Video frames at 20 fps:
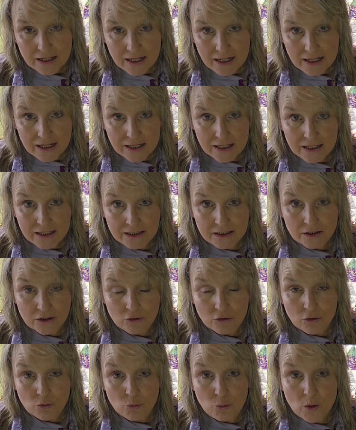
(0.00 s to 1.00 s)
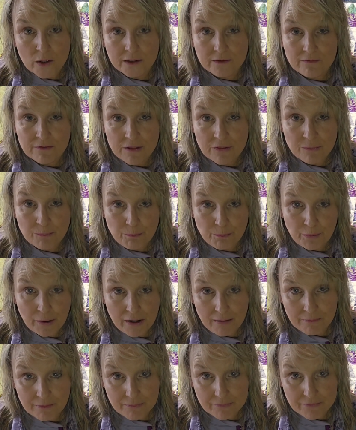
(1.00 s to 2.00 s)
And one of the
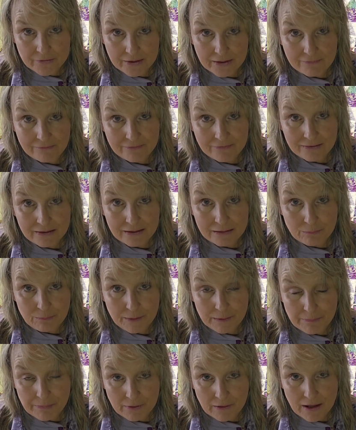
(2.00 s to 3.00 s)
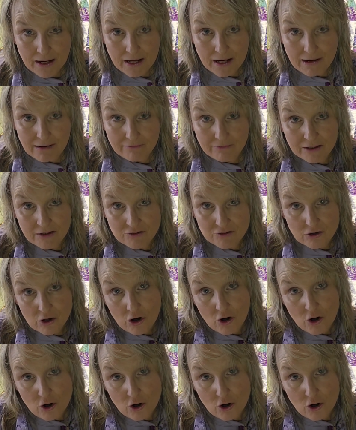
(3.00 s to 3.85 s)
problems that I've seen people have is